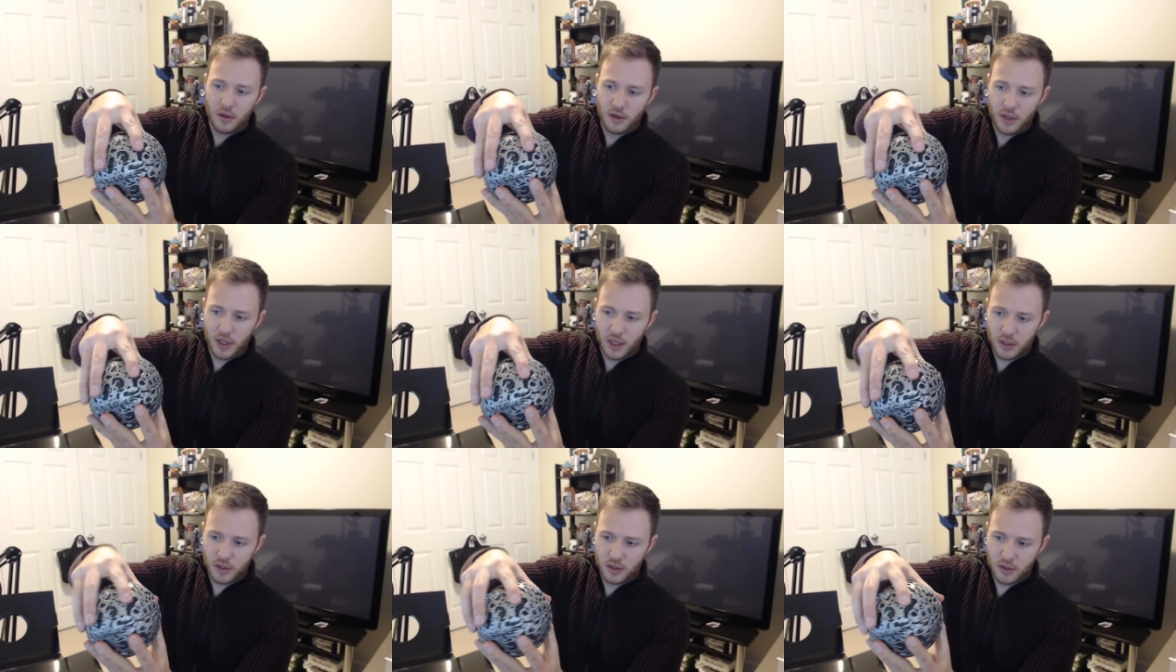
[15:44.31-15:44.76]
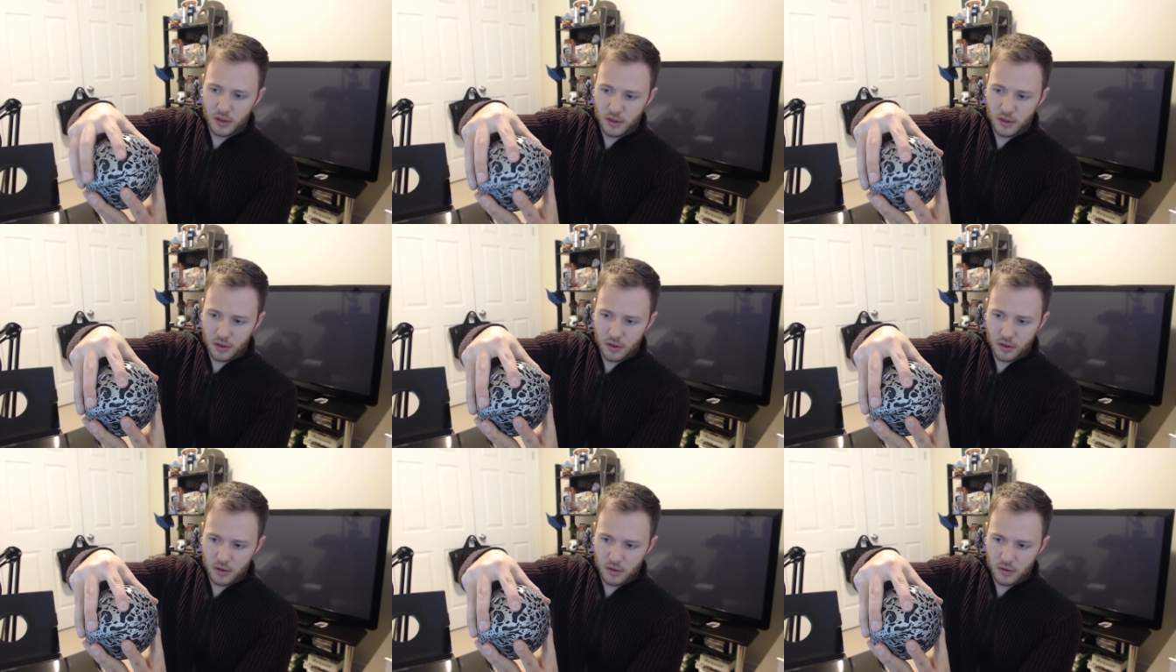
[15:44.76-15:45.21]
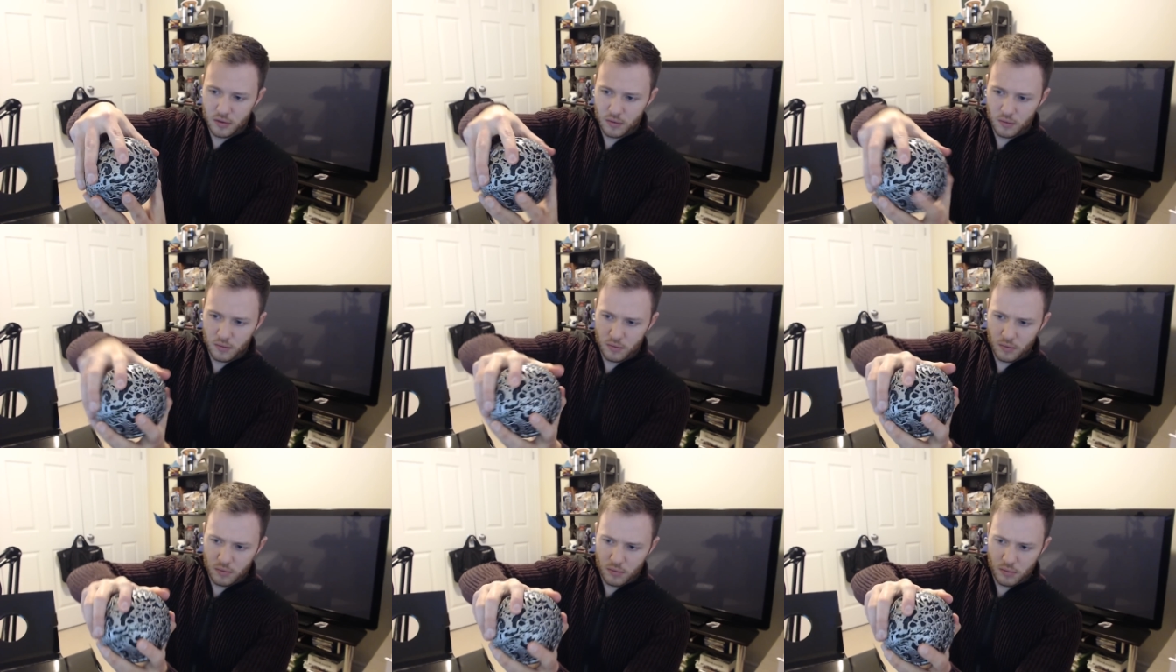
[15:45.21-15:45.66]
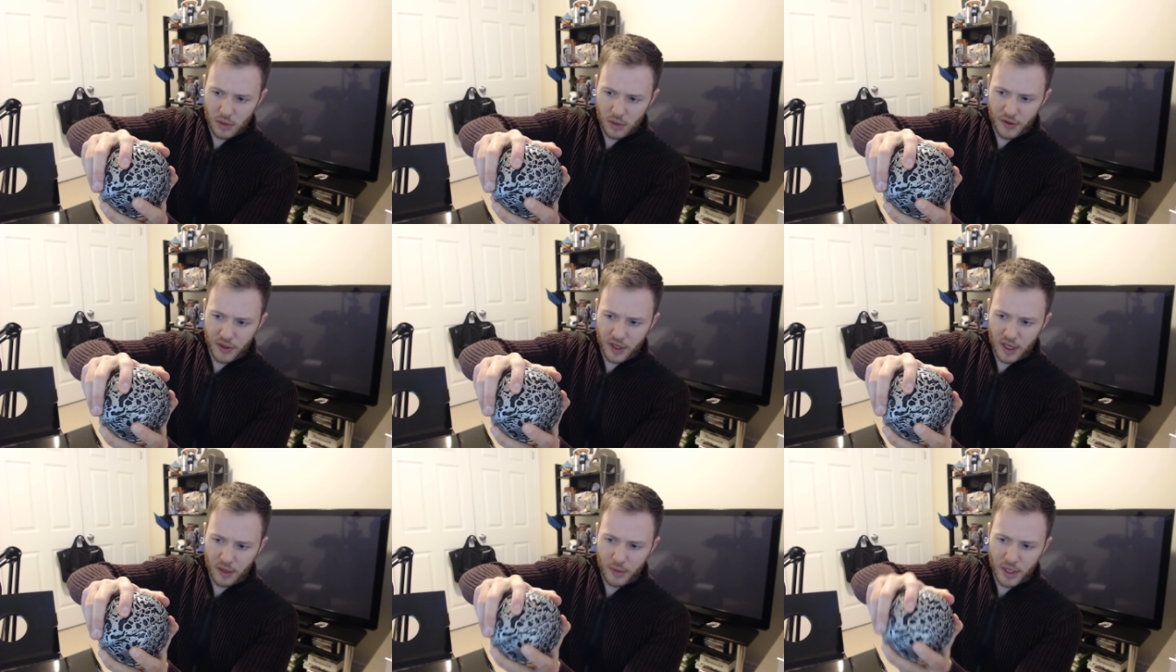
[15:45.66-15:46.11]
This I
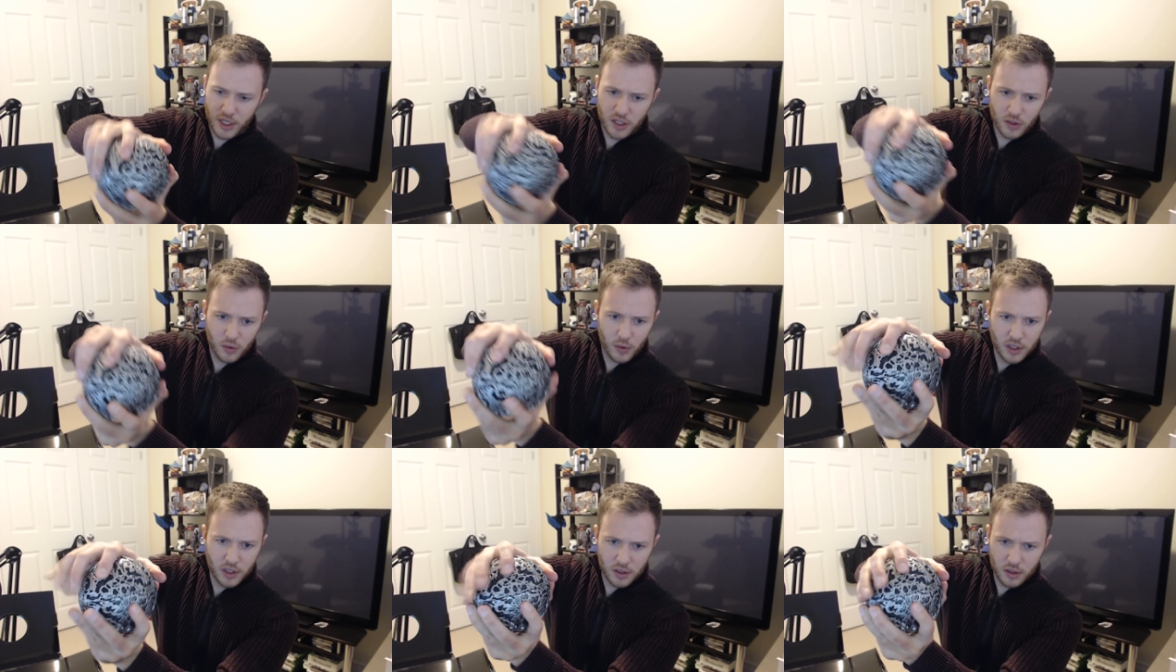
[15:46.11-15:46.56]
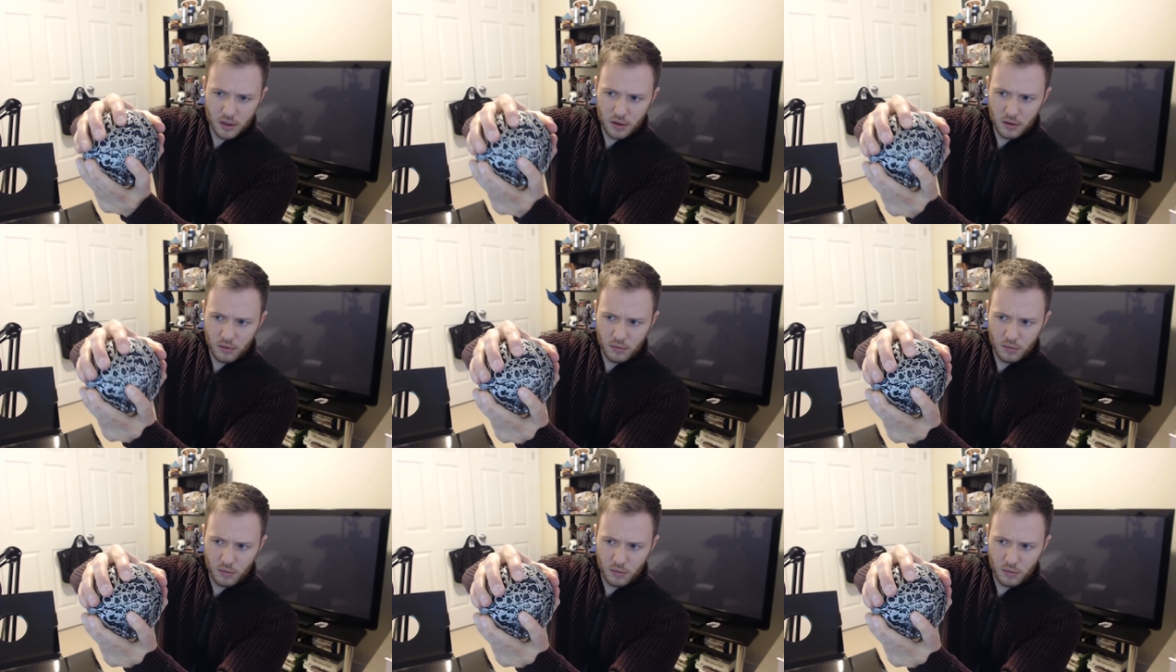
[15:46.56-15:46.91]
think it may twist.